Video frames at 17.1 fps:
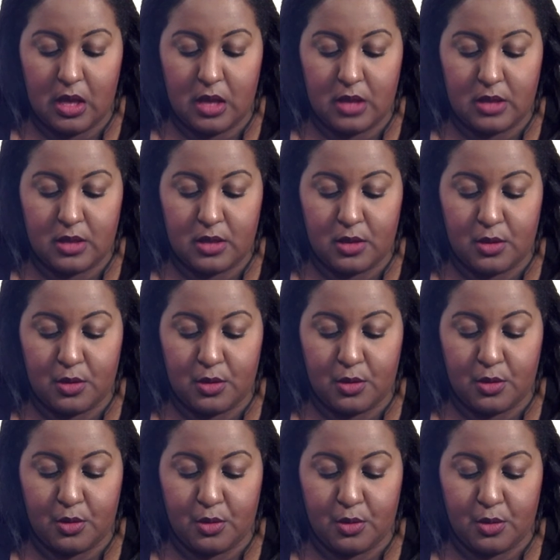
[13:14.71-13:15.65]

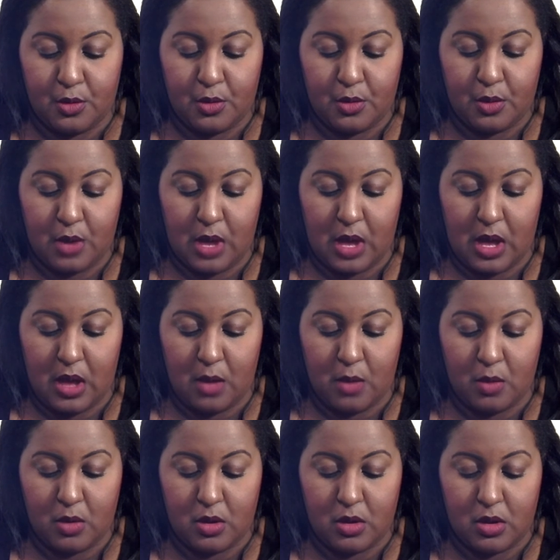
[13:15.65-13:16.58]
So I
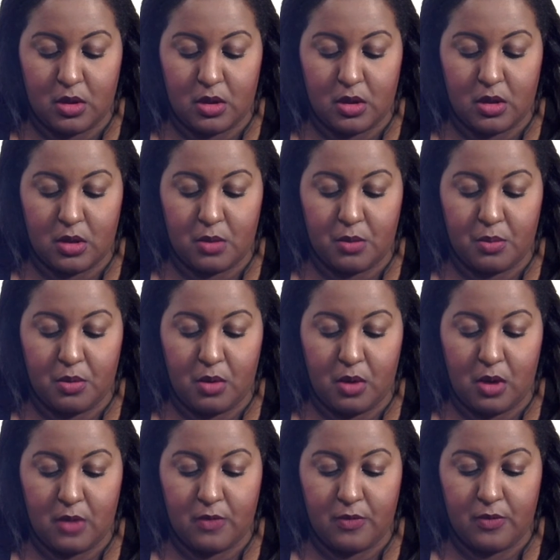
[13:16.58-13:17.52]
would
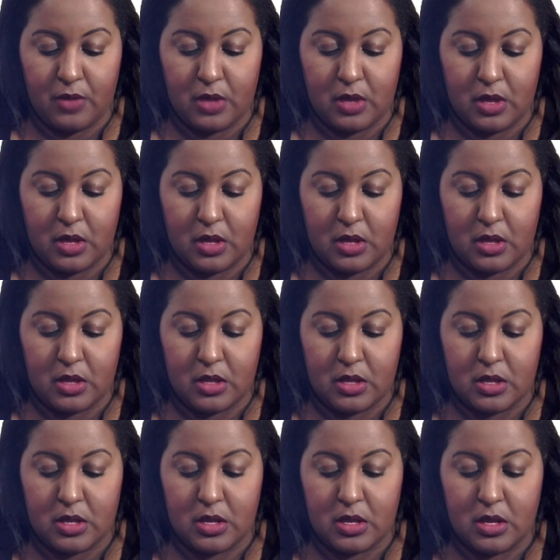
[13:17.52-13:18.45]
profit
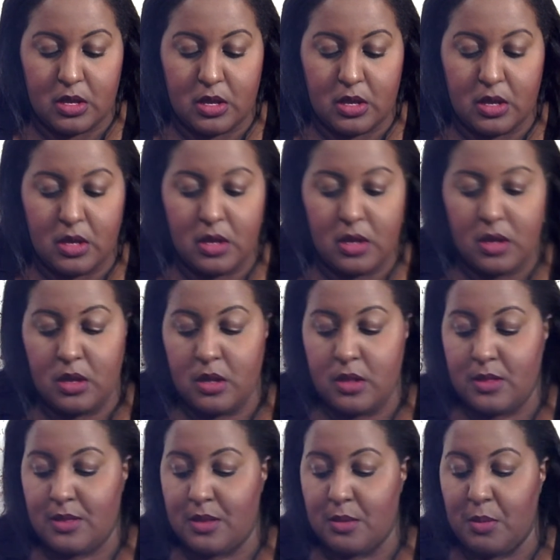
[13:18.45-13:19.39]

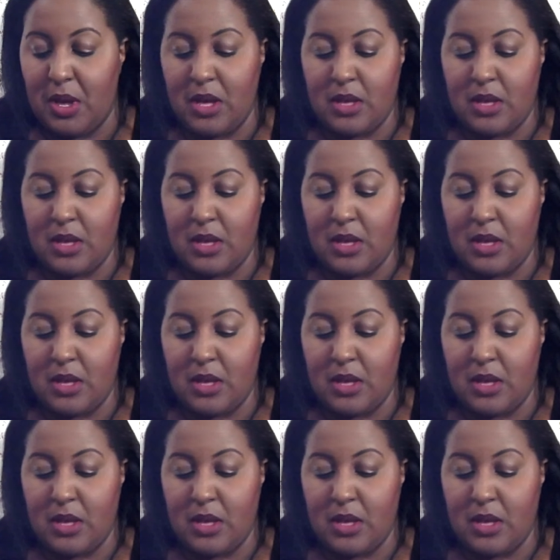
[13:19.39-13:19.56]
$10.